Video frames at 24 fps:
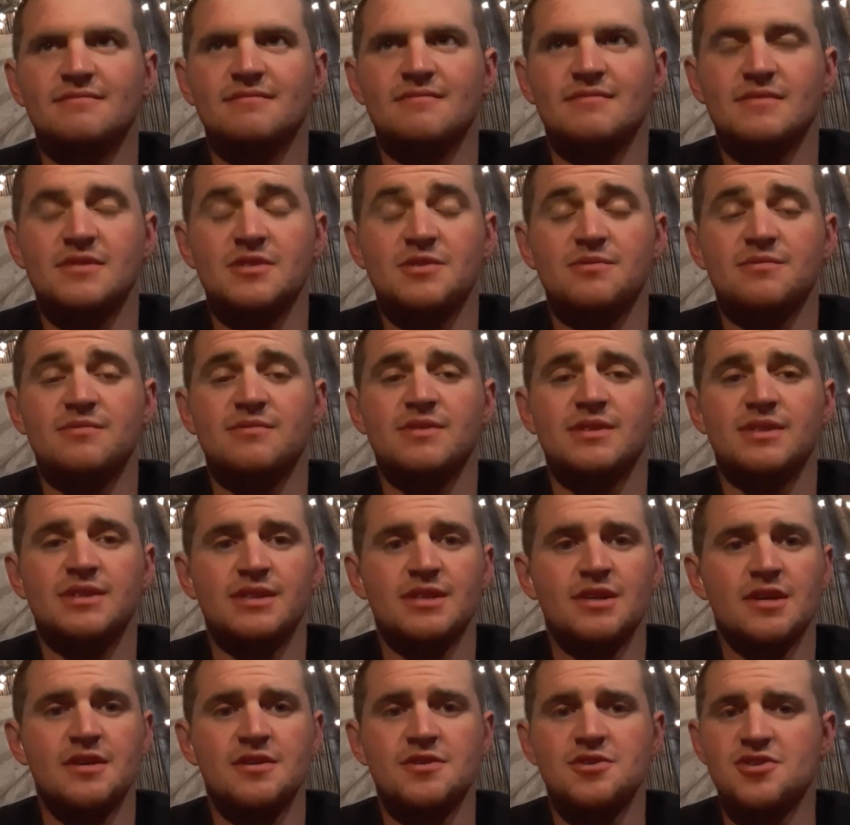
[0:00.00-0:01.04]
It's really
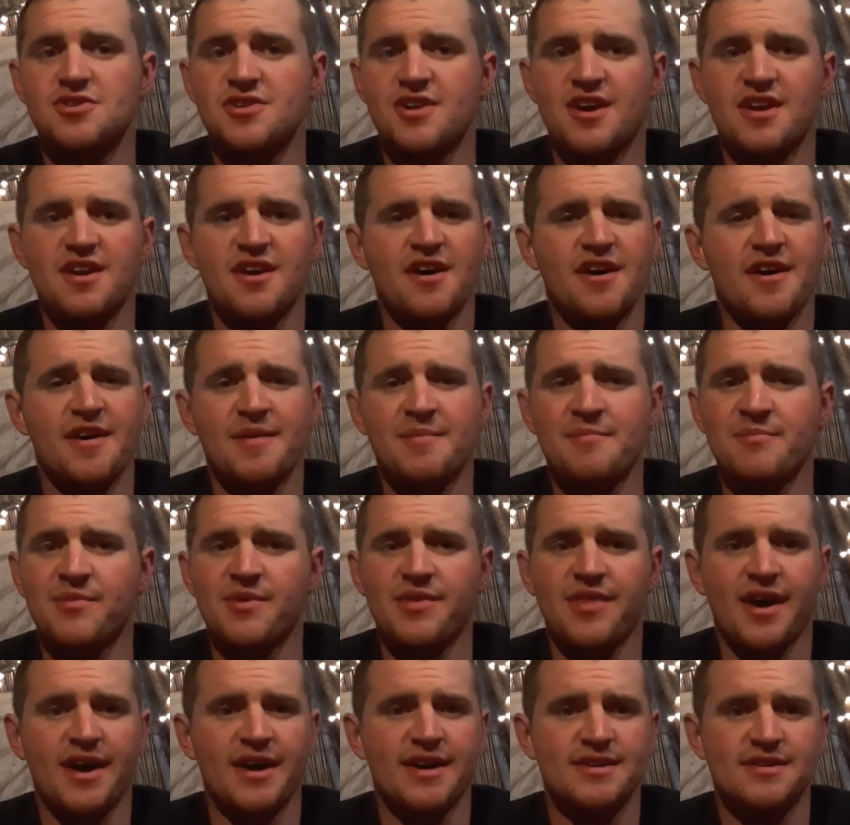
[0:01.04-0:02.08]
good, straight up with
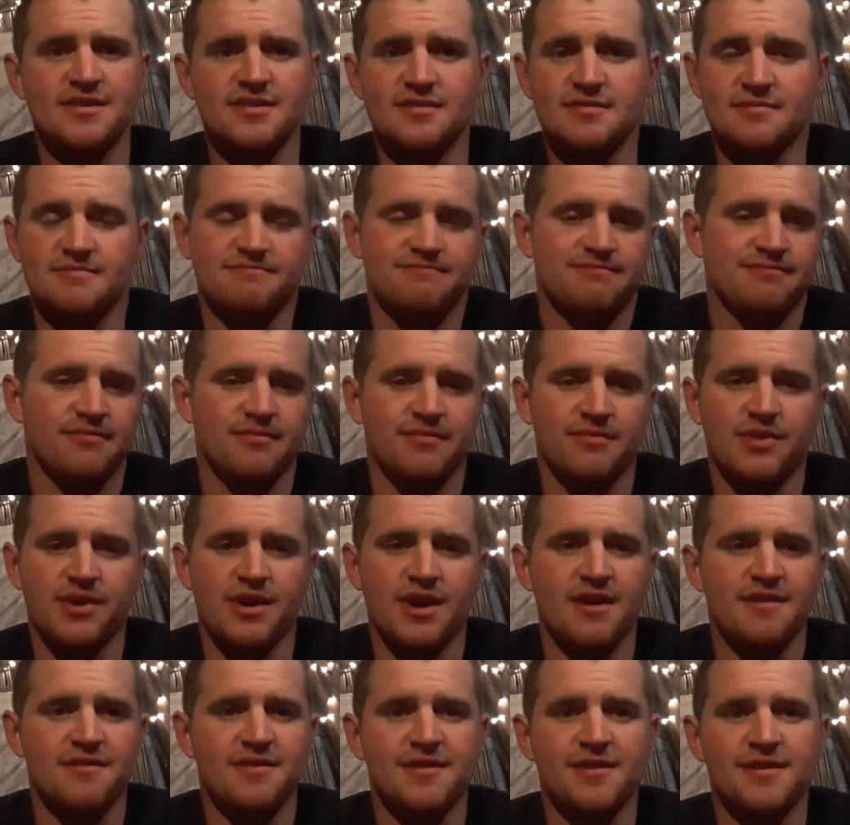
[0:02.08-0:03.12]
ice,
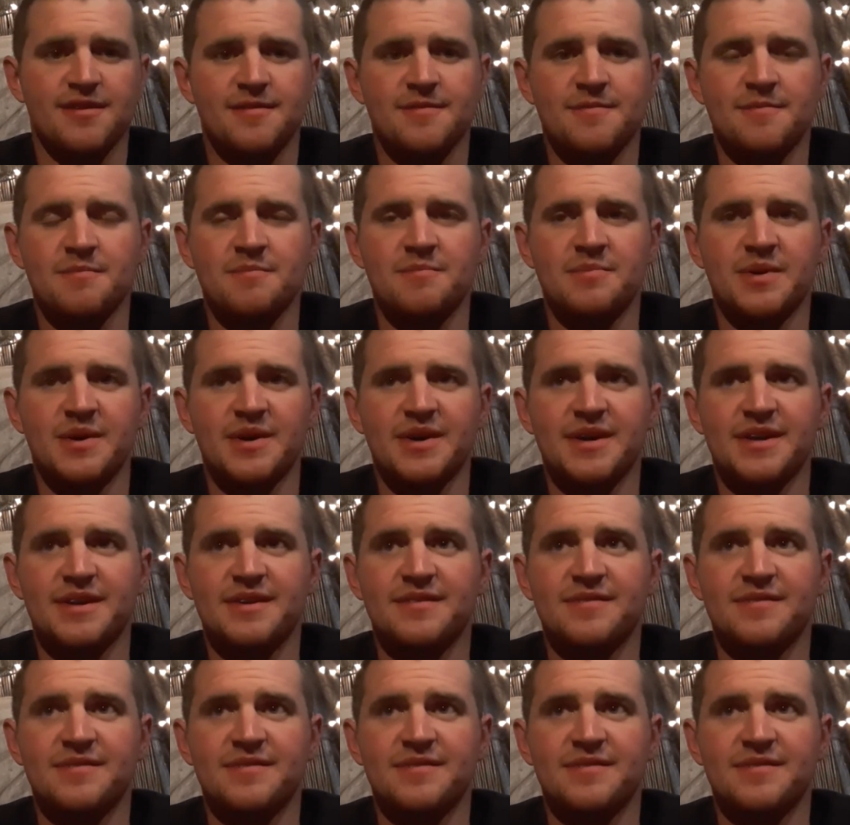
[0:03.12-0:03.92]
whatever. But